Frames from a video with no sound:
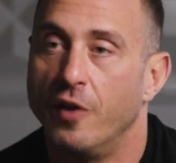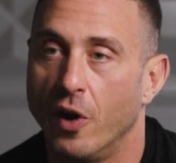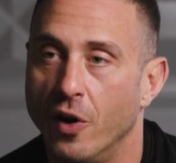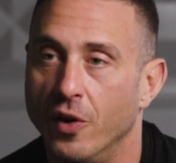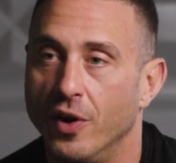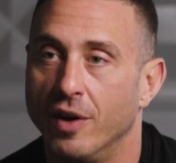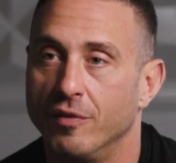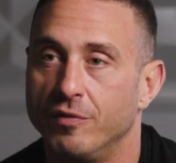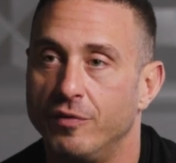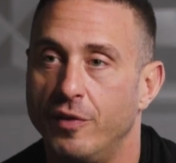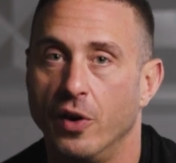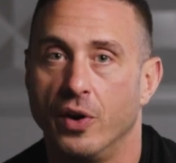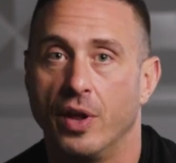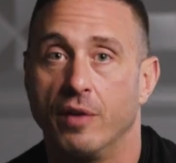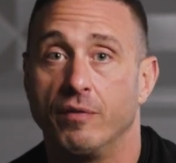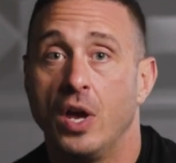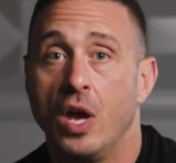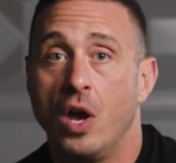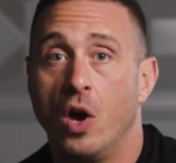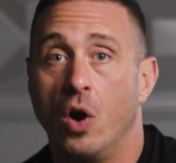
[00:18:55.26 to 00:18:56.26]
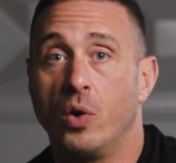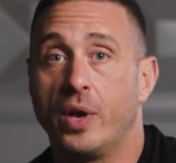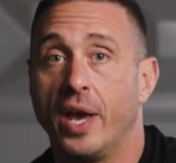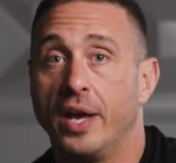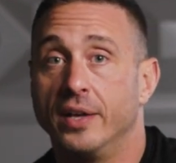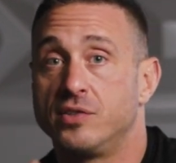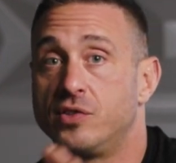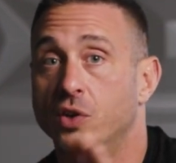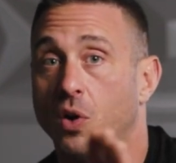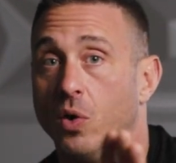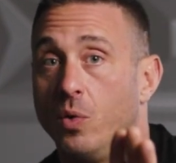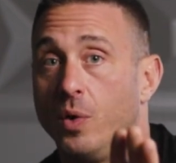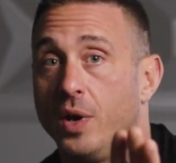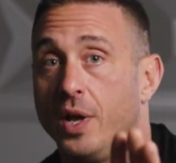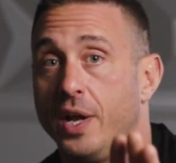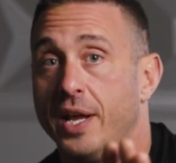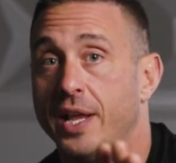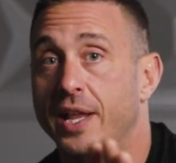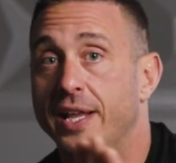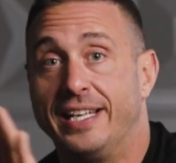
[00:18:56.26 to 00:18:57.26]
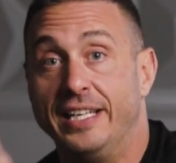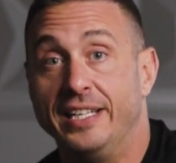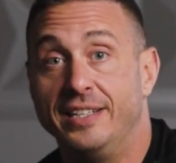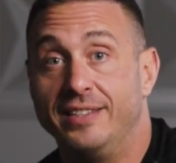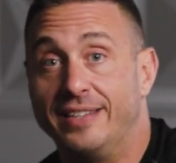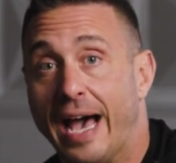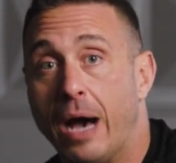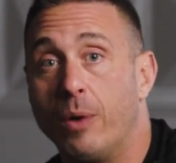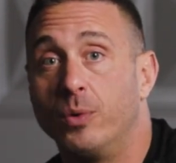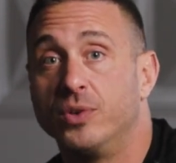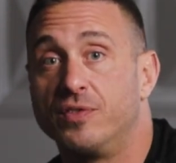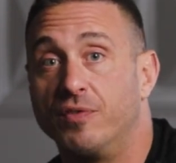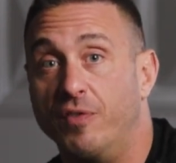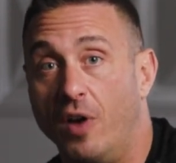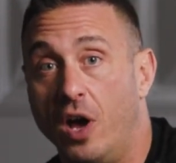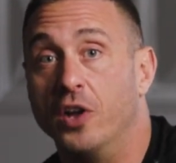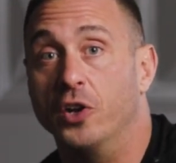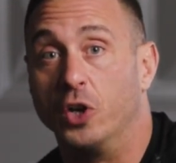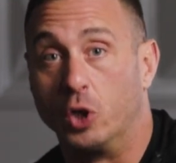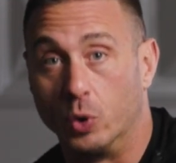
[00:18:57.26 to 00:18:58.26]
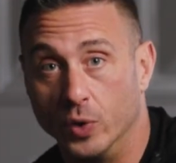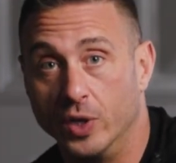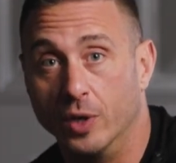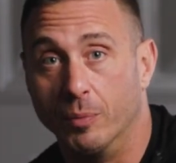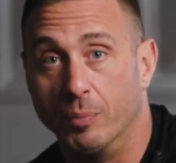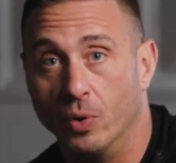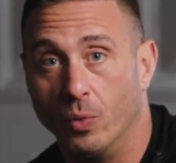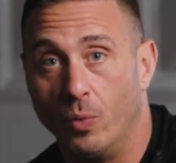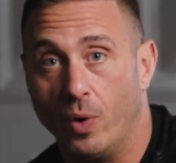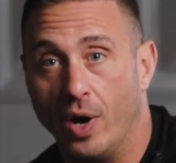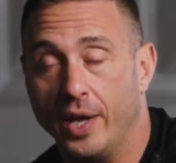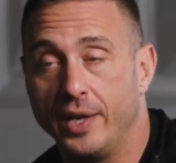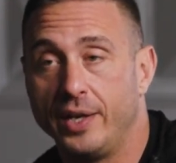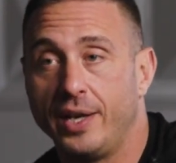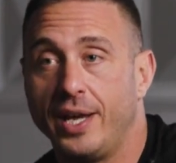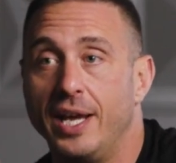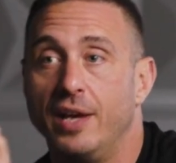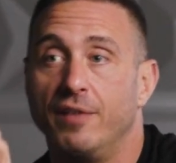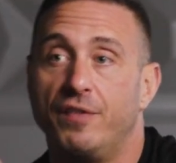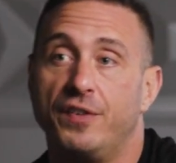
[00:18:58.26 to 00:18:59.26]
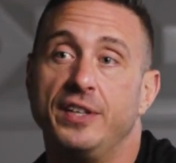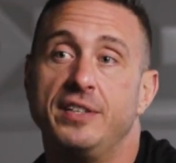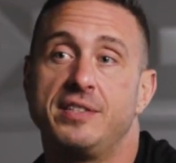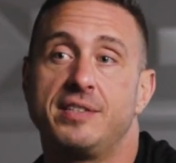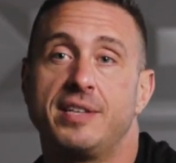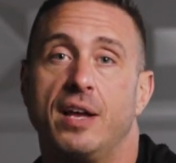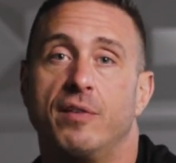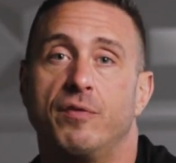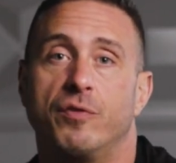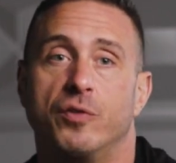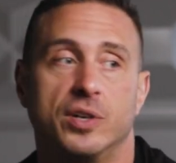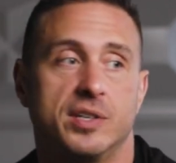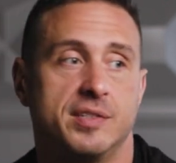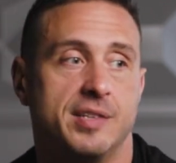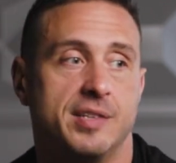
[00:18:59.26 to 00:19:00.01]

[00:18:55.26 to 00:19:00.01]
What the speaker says: Fair enough. Okay, so that was an agreeable one. If he said, for